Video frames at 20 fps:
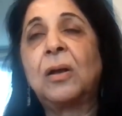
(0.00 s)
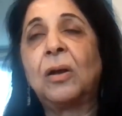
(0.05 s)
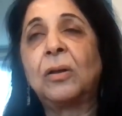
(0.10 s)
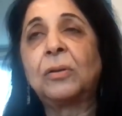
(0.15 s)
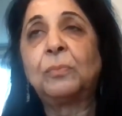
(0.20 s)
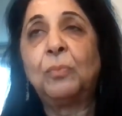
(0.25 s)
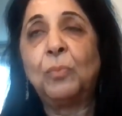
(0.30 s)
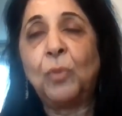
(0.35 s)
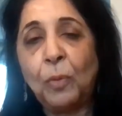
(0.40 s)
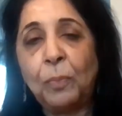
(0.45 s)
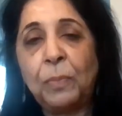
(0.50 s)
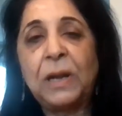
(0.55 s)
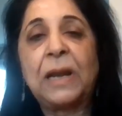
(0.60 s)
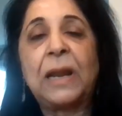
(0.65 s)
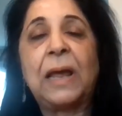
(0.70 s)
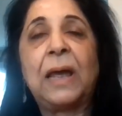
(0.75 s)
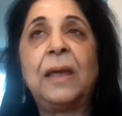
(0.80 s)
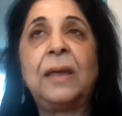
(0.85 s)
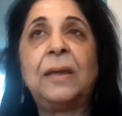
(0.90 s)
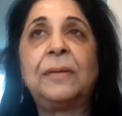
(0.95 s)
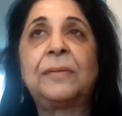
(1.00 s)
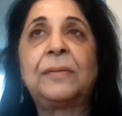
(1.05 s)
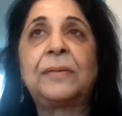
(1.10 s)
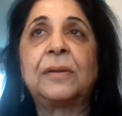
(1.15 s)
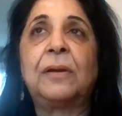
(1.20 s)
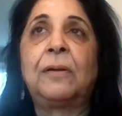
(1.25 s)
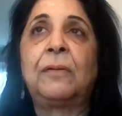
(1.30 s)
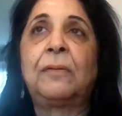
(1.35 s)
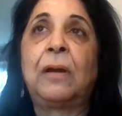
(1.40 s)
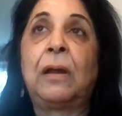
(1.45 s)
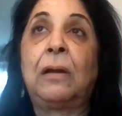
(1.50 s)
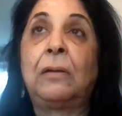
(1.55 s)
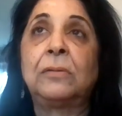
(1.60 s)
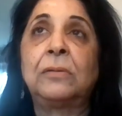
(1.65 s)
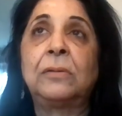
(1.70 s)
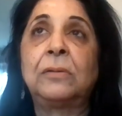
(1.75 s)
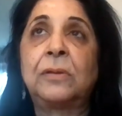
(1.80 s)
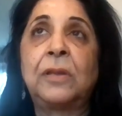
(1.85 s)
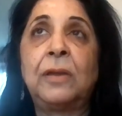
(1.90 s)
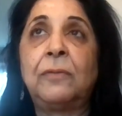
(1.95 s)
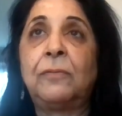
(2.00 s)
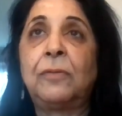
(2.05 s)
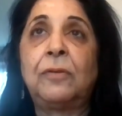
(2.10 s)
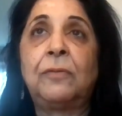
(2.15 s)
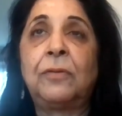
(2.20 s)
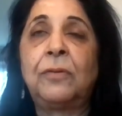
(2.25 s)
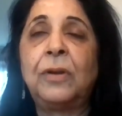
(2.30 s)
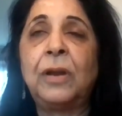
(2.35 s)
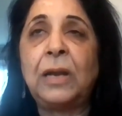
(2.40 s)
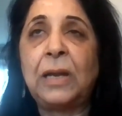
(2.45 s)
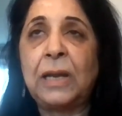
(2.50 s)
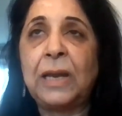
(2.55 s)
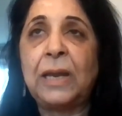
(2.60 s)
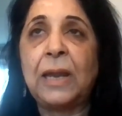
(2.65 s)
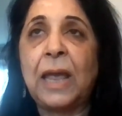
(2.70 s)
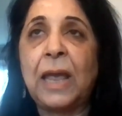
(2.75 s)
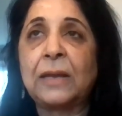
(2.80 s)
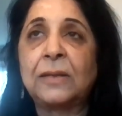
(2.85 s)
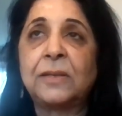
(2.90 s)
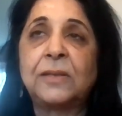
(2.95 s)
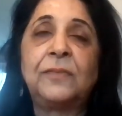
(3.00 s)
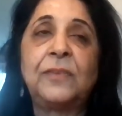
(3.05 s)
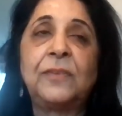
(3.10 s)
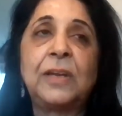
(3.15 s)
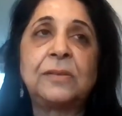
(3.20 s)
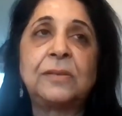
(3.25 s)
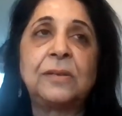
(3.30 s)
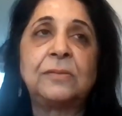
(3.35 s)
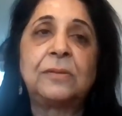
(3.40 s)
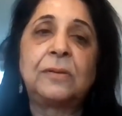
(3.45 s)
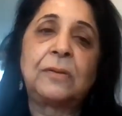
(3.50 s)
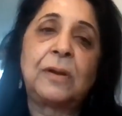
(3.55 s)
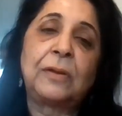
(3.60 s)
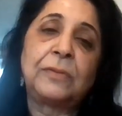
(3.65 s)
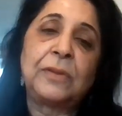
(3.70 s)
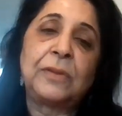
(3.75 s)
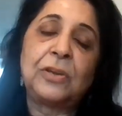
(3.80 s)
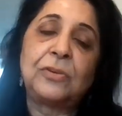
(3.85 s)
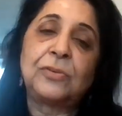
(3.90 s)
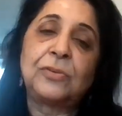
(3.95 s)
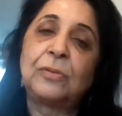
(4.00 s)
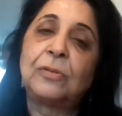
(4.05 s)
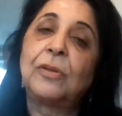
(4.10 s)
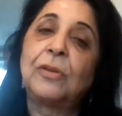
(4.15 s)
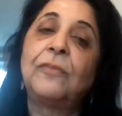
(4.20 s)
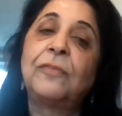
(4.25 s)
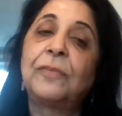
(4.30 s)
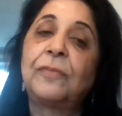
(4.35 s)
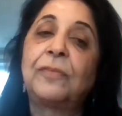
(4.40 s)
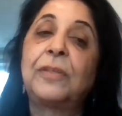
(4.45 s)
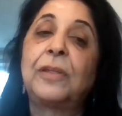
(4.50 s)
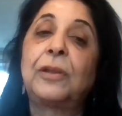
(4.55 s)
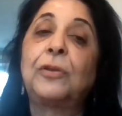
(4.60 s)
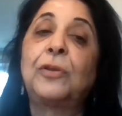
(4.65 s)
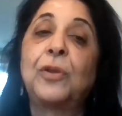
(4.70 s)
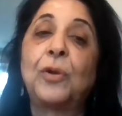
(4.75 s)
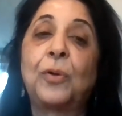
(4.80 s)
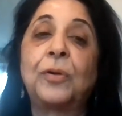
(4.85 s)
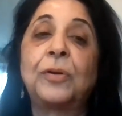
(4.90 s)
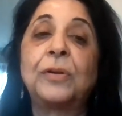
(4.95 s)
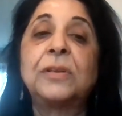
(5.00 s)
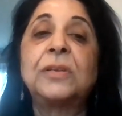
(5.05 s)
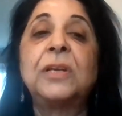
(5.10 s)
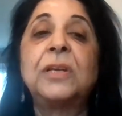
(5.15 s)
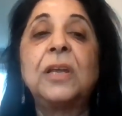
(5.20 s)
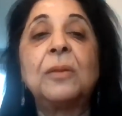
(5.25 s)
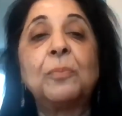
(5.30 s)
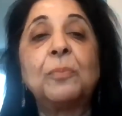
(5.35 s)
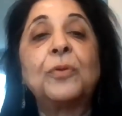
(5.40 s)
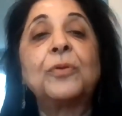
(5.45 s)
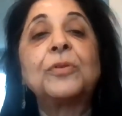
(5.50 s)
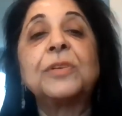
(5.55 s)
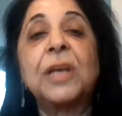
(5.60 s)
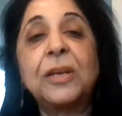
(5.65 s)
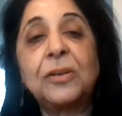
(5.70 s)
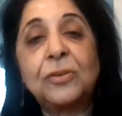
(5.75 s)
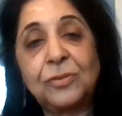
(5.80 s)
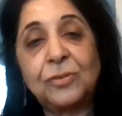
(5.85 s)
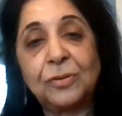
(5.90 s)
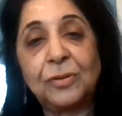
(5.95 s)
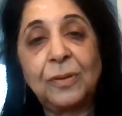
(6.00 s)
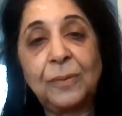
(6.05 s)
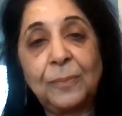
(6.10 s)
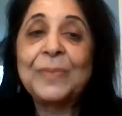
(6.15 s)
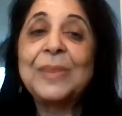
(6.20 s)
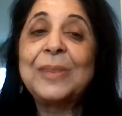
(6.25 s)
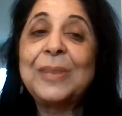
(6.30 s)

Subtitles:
got mobilized around, they were really activated around issues of security and protection.